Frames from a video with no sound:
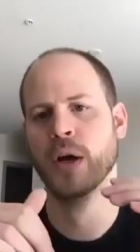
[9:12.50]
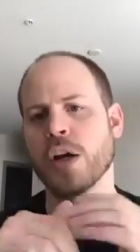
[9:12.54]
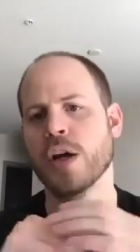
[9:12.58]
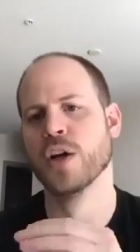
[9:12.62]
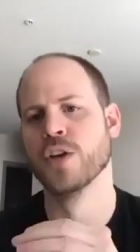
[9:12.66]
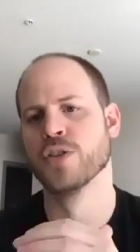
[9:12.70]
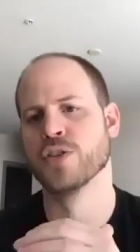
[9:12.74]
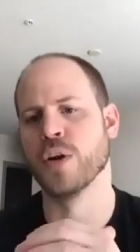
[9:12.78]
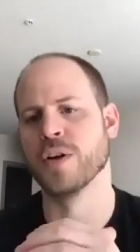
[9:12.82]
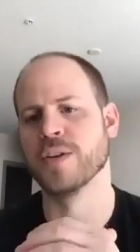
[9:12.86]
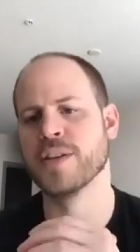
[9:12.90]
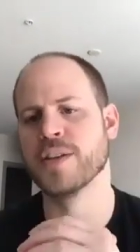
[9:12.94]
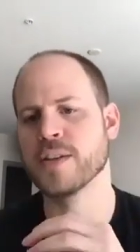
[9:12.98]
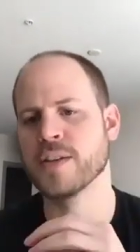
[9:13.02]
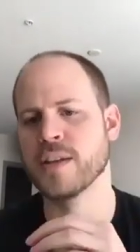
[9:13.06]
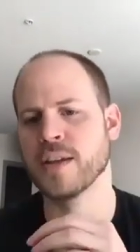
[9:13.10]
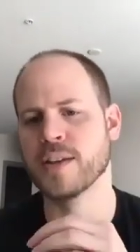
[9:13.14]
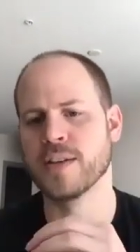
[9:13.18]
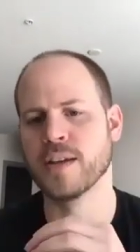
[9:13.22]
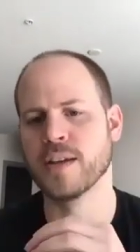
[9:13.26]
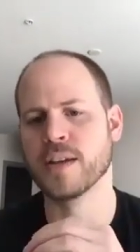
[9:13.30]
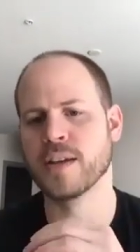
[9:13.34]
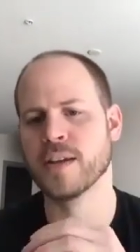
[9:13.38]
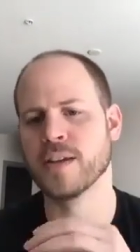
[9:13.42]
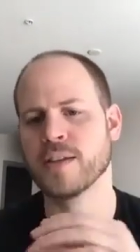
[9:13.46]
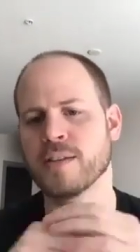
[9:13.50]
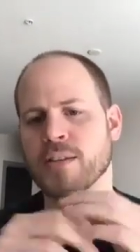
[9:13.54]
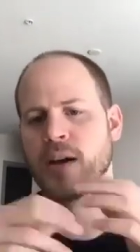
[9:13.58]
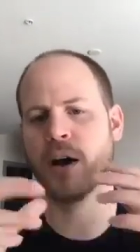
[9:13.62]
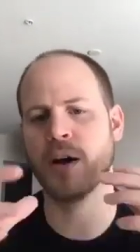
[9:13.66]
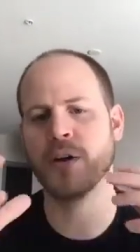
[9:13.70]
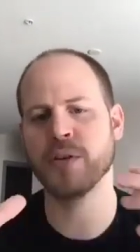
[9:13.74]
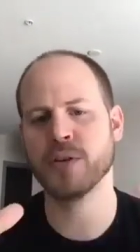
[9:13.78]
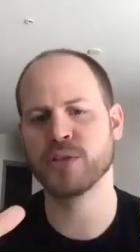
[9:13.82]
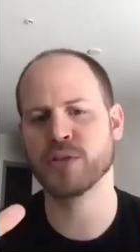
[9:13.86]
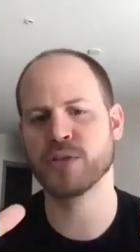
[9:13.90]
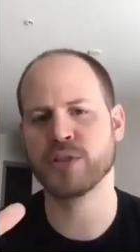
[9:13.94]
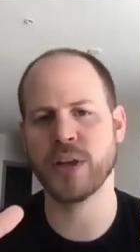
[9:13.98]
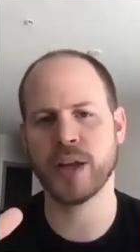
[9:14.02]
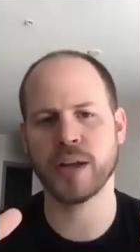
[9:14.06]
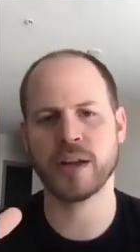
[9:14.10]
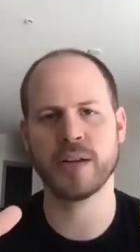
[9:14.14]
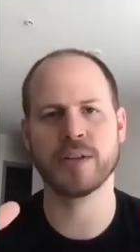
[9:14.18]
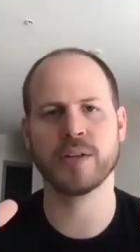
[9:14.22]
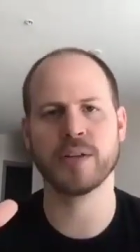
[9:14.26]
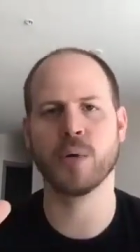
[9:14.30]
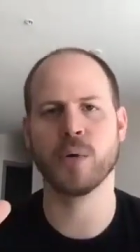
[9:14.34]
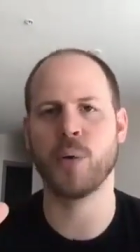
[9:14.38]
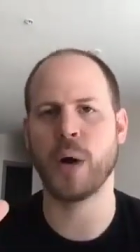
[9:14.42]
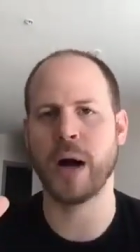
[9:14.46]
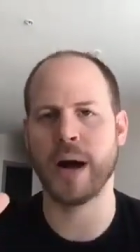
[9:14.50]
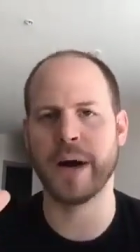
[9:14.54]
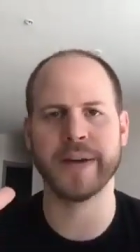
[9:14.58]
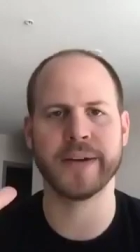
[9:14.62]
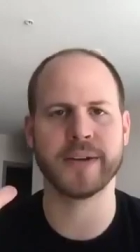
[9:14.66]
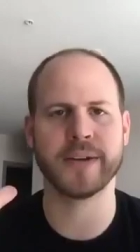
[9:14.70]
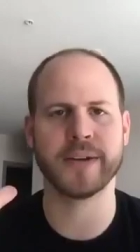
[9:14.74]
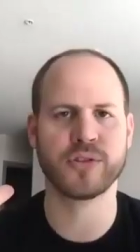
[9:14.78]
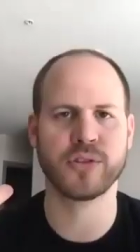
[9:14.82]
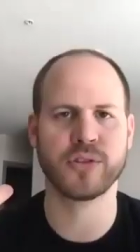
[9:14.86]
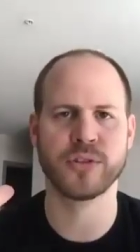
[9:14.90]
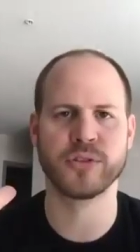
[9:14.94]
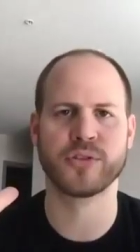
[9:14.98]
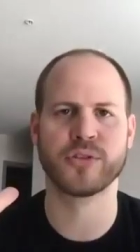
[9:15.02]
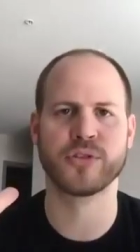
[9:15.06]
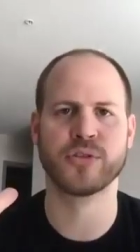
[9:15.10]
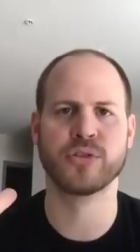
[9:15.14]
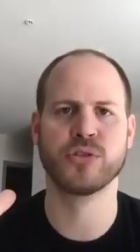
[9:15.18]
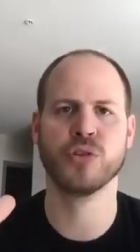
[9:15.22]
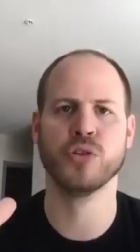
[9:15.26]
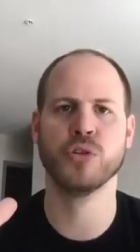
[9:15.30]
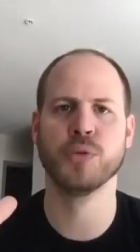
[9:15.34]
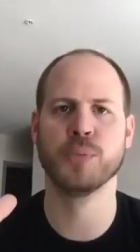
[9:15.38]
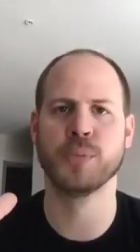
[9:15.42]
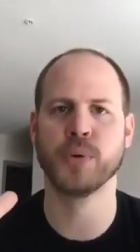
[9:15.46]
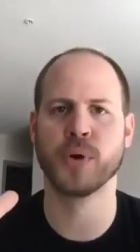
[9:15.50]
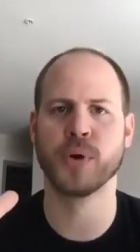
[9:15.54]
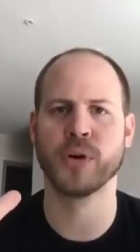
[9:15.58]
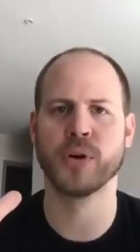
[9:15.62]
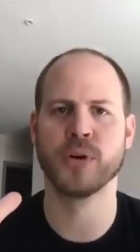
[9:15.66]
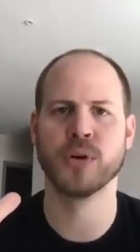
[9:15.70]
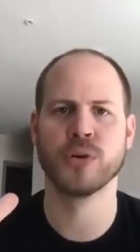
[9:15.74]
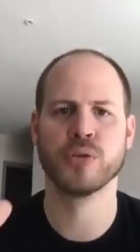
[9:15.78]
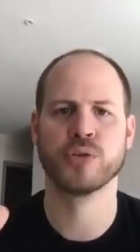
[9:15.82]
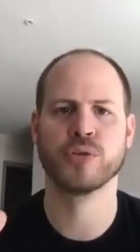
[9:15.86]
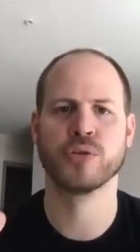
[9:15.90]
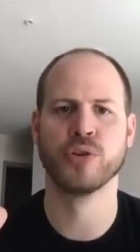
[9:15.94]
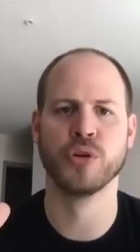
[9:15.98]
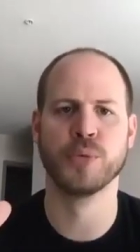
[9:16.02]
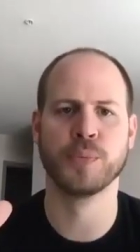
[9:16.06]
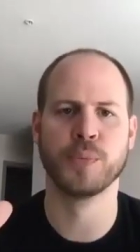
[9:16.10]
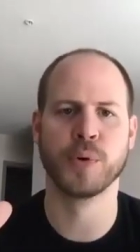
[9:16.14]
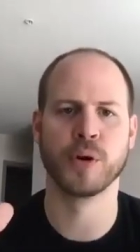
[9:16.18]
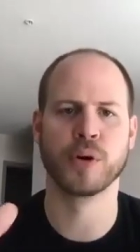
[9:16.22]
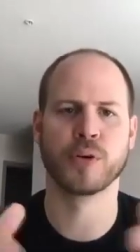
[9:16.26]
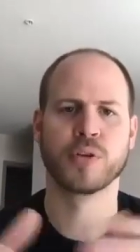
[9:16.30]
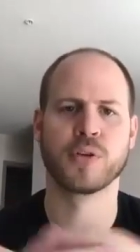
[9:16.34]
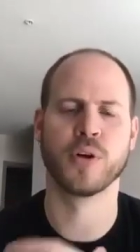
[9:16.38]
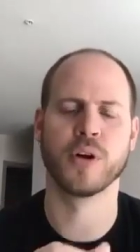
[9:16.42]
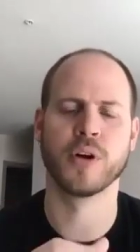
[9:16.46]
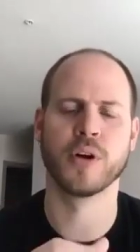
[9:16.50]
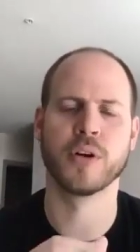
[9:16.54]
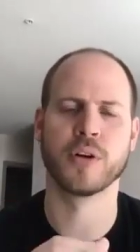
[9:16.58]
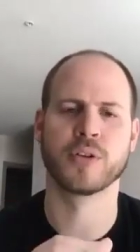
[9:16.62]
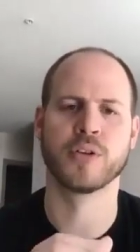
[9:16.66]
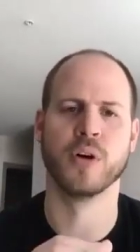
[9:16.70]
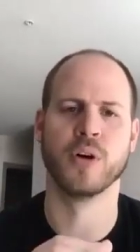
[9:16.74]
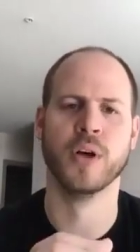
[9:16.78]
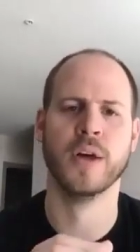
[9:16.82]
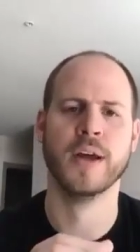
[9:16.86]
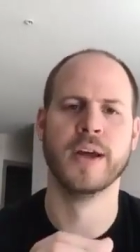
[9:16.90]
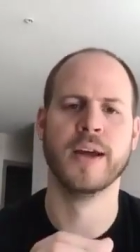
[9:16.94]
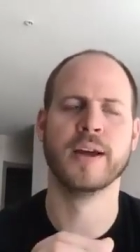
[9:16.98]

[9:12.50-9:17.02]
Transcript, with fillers: so I think the thing is understanding the why is just super, super critical.